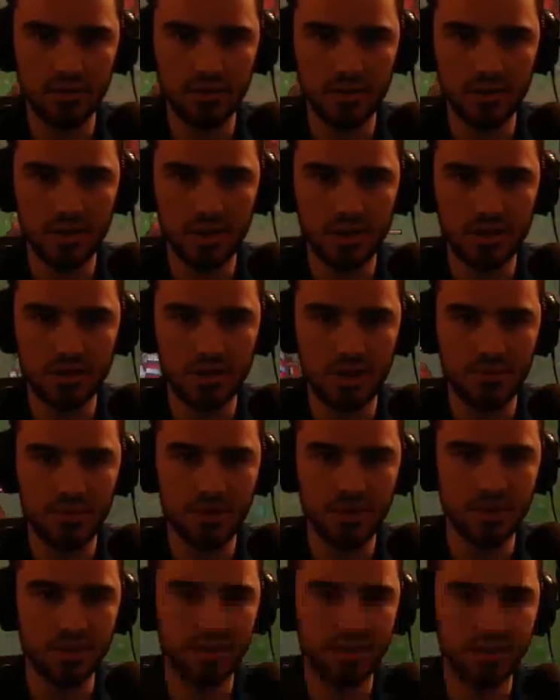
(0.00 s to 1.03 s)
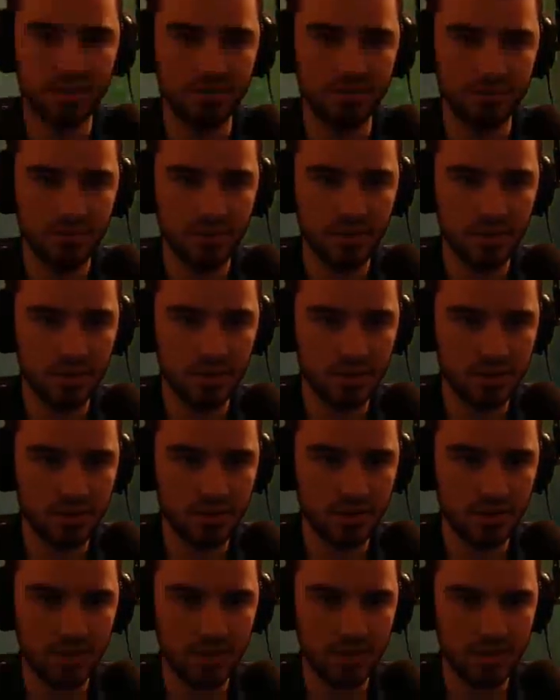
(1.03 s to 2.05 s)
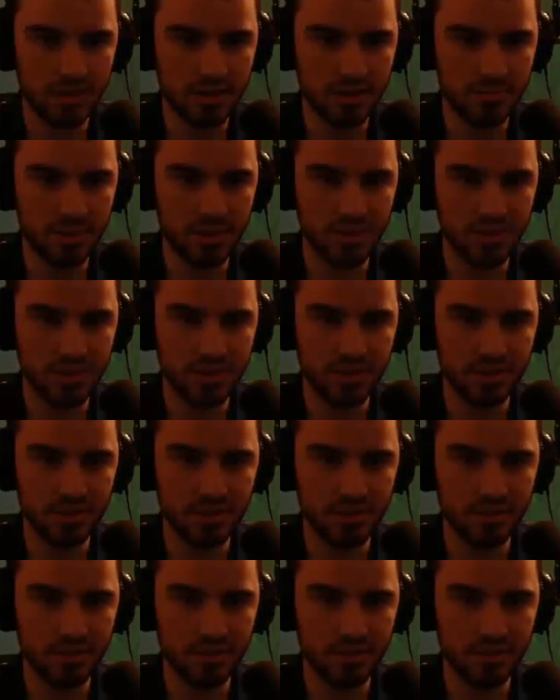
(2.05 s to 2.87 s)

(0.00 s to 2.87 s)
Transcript: trying to drop another Q. Let's go there and spell shield